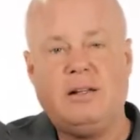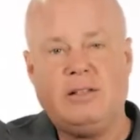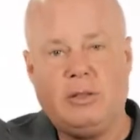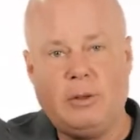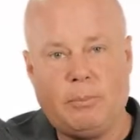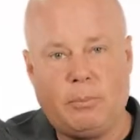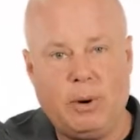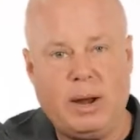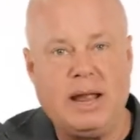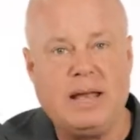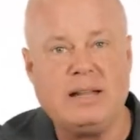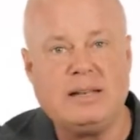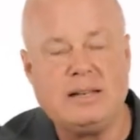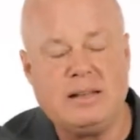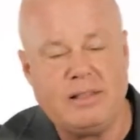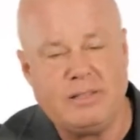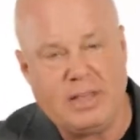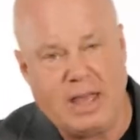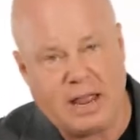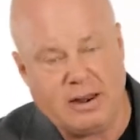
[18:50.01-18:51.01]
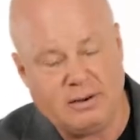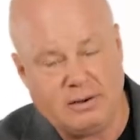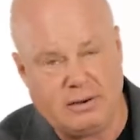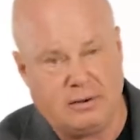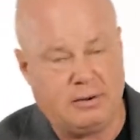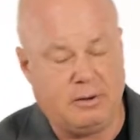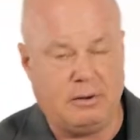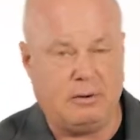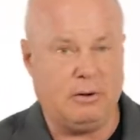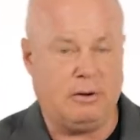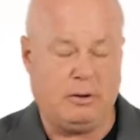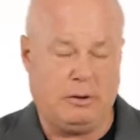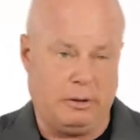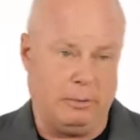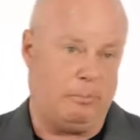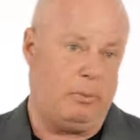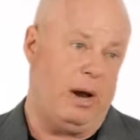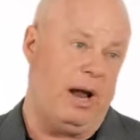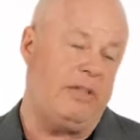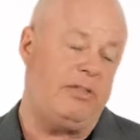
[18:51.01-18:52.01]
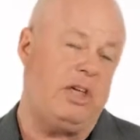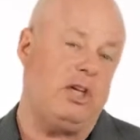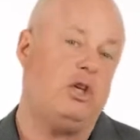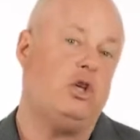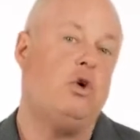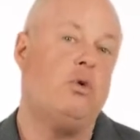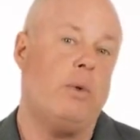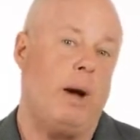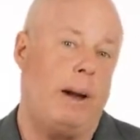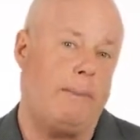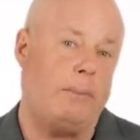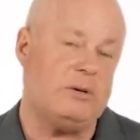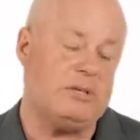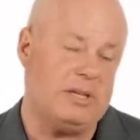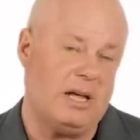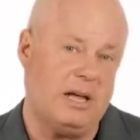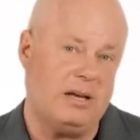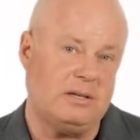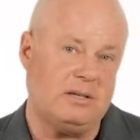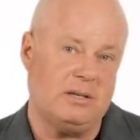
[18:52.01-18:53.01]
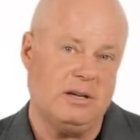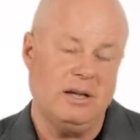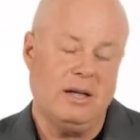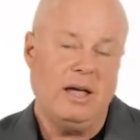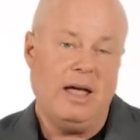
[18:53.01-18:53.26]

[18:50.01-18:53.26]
the brand that you represent,